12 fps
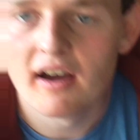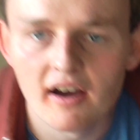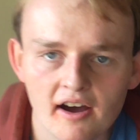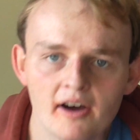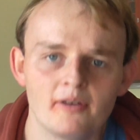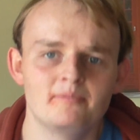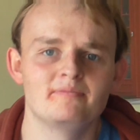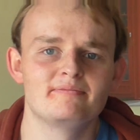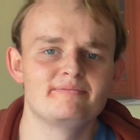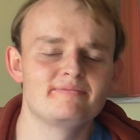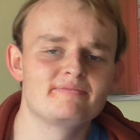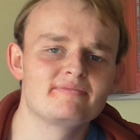
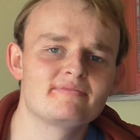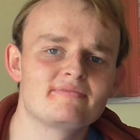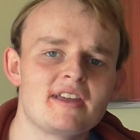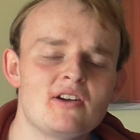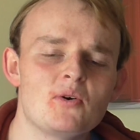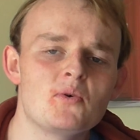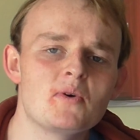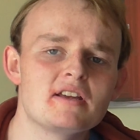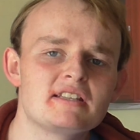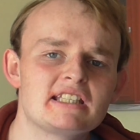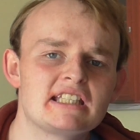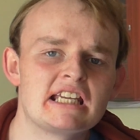they
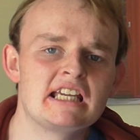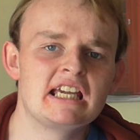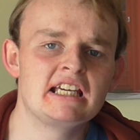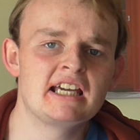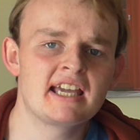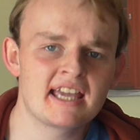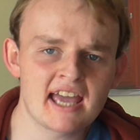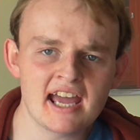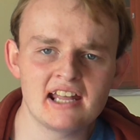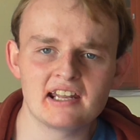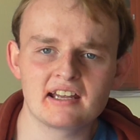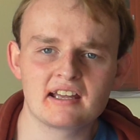always sing in
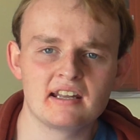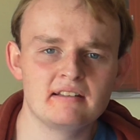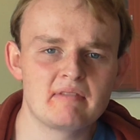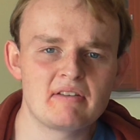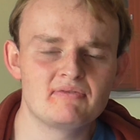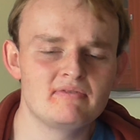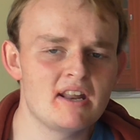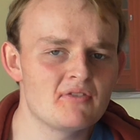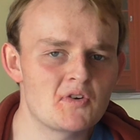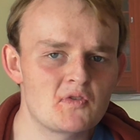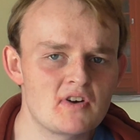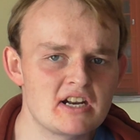Gaelic, and they've
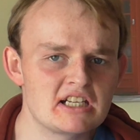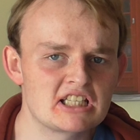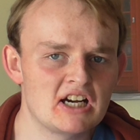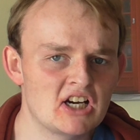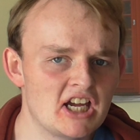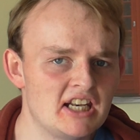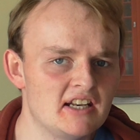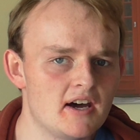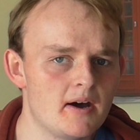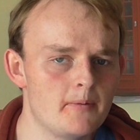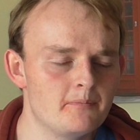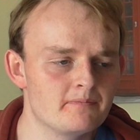never really sung
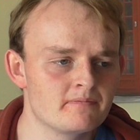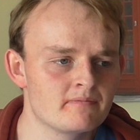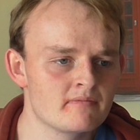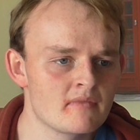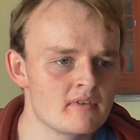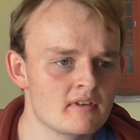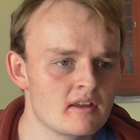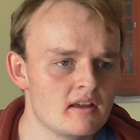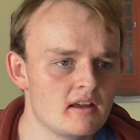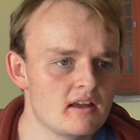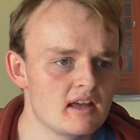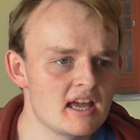in
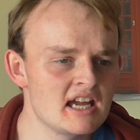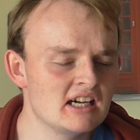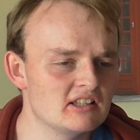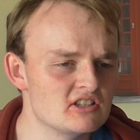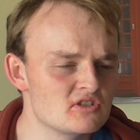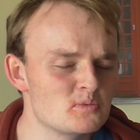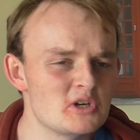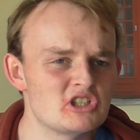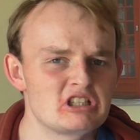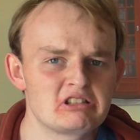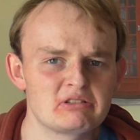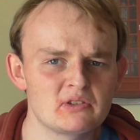English,
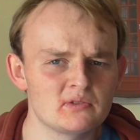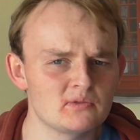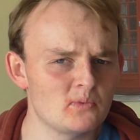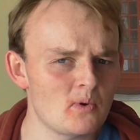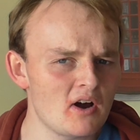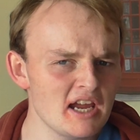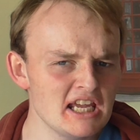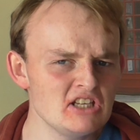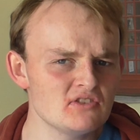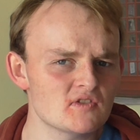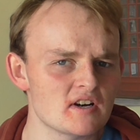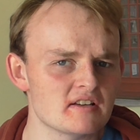which is quite
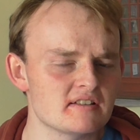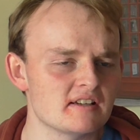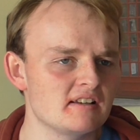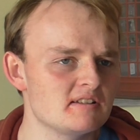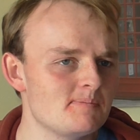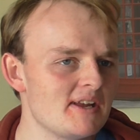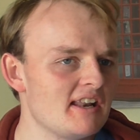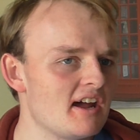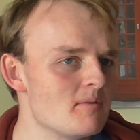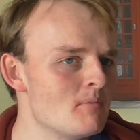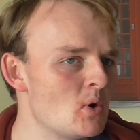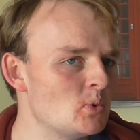interesting. It's a bit
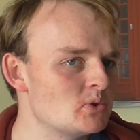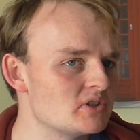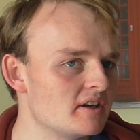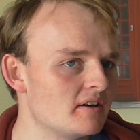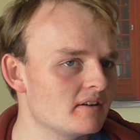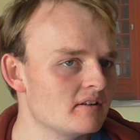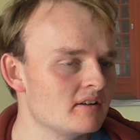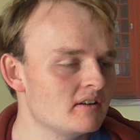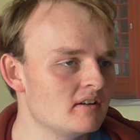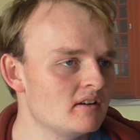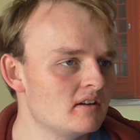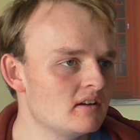like Malta,
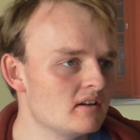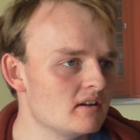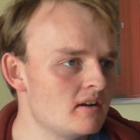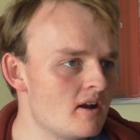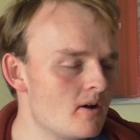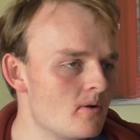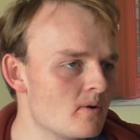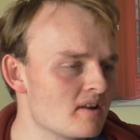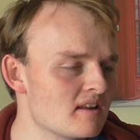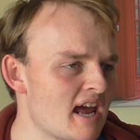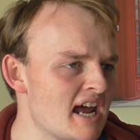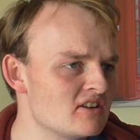you know,
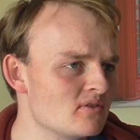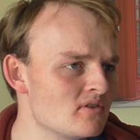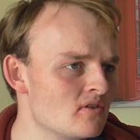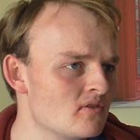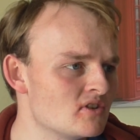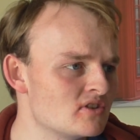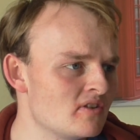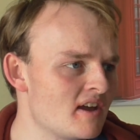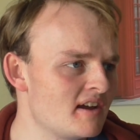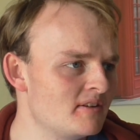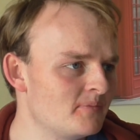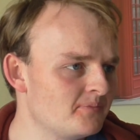adult Eurovision,
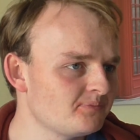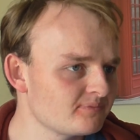they